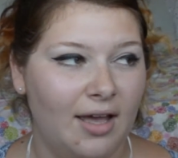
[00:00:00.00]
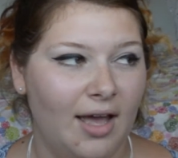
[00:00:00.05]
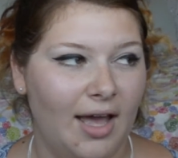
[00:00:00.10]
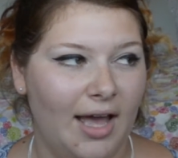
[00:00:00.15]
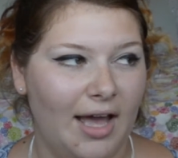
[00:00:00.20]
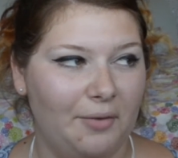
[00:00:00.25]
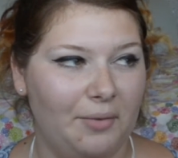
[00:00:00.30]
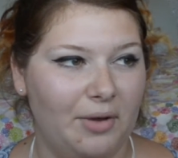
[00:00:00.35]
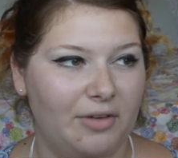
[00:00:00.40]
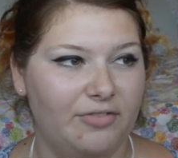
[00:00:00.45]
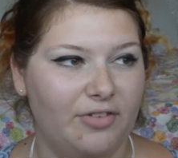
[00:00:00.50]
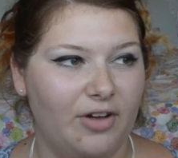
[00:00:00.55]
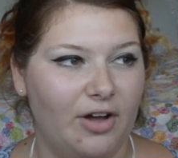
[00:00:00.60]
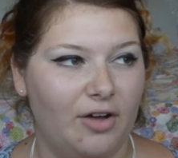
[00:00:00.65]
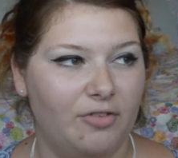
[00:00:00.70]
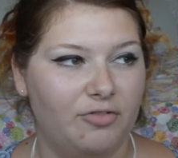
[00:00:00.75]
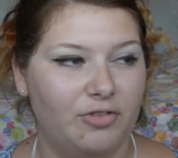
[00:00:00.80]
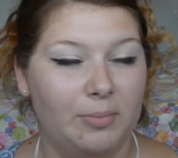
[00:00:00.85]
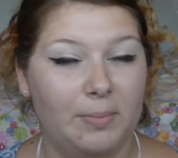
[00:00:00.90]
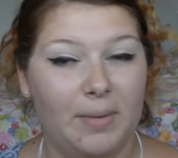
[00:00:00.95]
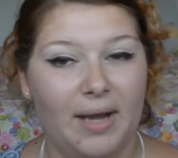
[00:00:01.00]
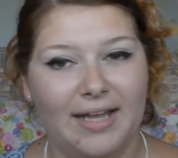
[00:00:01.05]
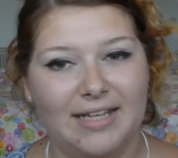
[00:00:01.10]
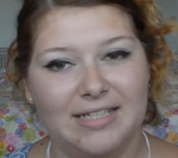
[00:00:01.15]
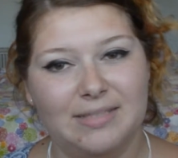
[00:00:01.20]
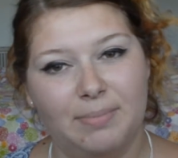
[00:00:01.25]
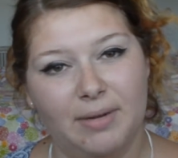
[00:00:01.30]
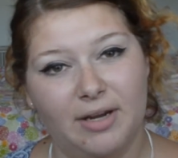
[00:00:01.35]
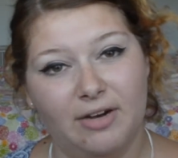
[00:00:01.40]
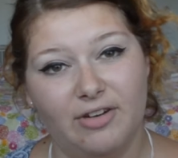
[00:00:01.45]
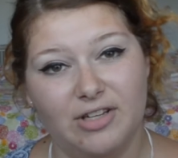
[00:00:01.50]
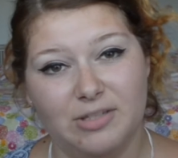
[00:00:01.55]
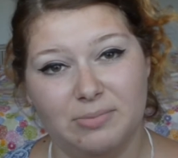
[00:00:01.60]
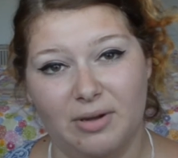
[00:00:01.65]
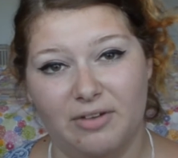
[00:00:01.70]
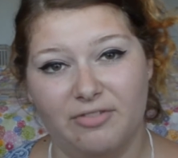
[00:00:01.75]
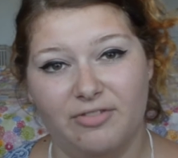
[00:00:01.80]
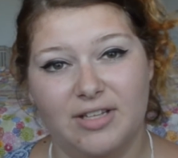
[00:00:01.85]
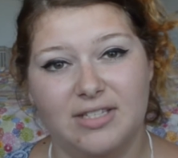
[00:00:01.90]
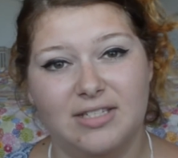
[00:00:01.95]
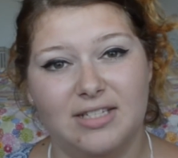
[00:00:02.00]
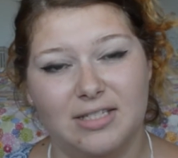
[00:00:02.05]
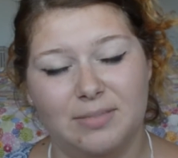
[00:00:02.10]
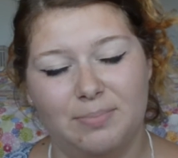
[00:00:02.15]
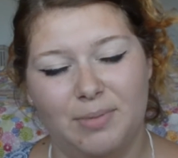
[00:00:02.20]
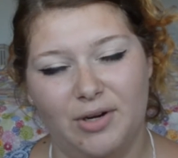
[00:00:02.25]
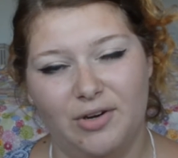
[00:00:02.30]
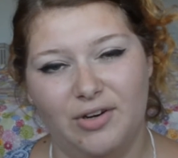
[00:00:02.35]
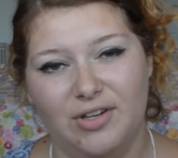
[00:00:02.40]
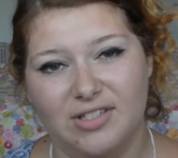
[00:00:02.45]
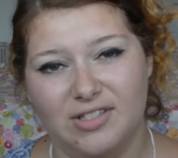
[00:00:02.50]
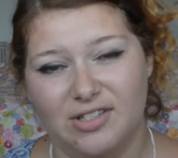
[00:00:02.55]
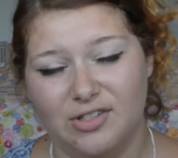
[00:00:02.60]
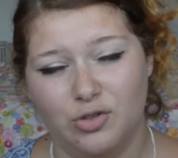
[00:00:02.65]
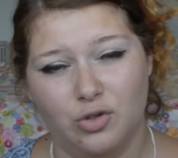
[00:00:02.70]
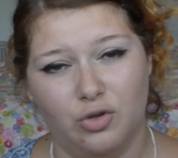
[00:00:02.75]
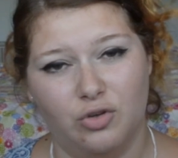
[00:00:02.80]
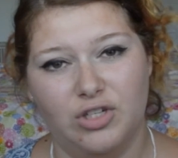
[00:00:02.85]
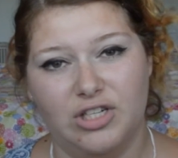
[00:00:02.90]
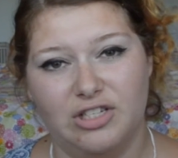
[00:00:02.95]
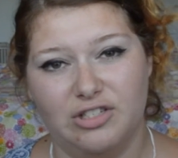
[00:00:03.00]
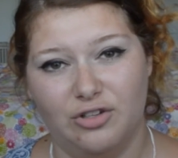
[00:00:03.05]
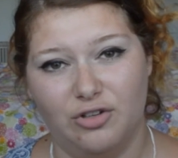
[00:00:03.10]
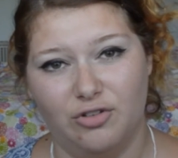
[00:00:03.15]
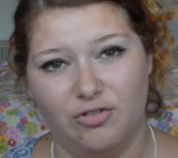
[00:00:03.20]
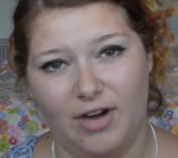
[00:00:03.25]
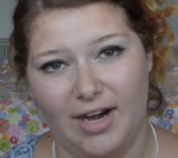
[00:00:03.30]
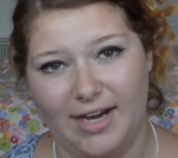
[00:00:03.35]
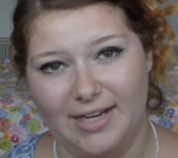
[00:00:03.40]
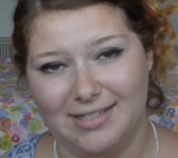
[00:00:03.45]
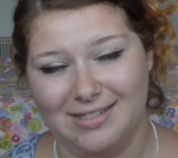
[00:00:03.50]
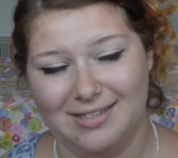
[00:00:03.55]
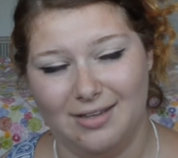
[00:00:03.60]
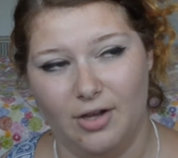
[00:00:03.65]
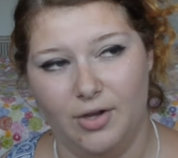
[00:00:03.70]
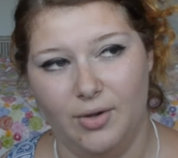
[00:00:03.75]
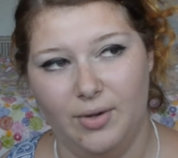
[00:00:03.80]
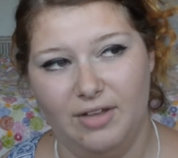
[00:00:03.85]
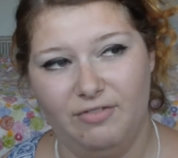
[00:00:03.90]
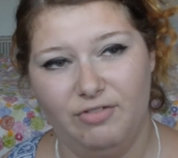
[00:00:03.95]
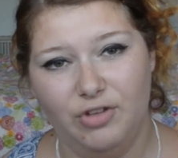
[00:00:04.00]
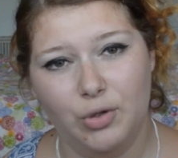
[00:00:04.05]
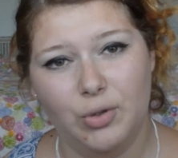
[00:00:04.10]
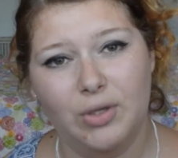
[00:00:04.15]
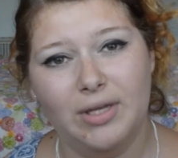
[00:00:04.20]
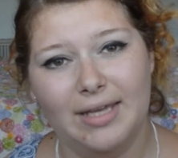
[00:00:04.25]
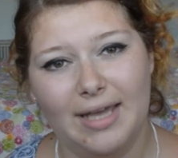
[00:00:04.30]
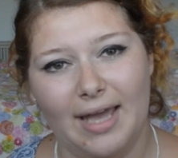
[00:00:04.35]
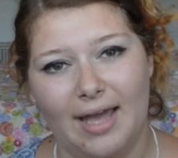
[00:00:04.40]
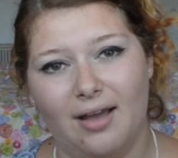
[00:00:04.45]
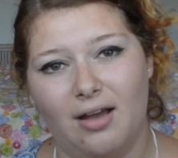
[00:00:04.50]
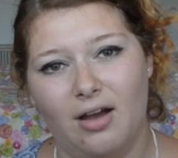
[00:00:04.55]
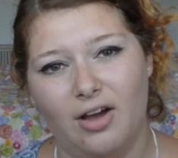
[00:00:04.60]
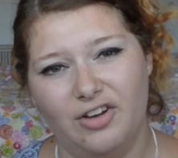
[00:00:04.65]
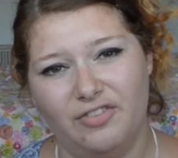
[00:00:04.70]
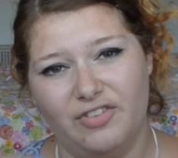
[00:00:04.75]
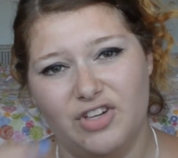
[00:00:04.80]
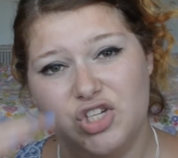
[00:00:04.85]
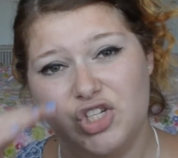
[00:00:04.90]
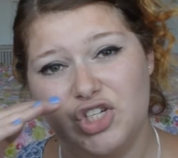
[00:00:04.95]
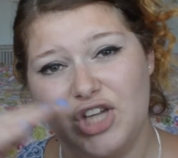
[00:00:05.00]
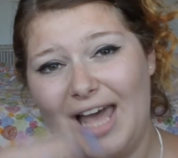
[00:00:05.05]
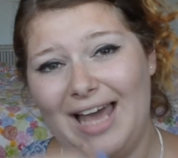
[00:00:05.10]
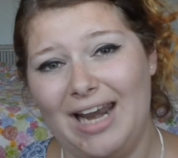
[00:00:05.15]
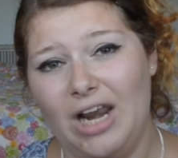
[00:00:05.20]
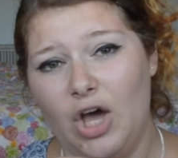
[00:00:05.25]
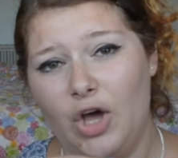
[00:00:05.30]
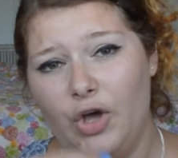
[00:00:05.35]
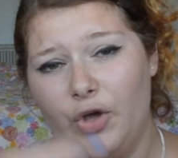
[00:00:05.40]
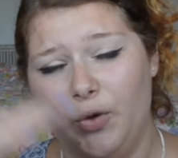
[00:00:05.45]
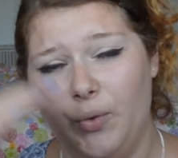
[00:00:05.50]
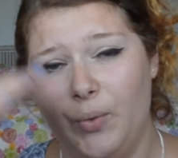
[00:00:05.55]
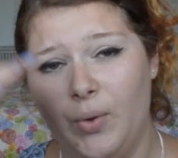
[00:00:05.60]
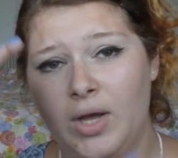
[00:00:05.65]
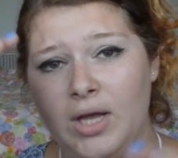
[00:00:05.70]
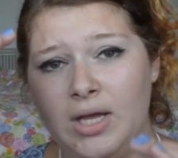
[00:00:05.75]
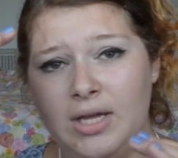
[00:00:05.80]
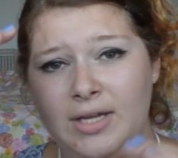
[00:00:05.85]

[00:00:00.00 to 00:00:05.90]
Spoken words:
However, from my experience, my friend's experience, the storage isn't great. So if you can get kind of a shallow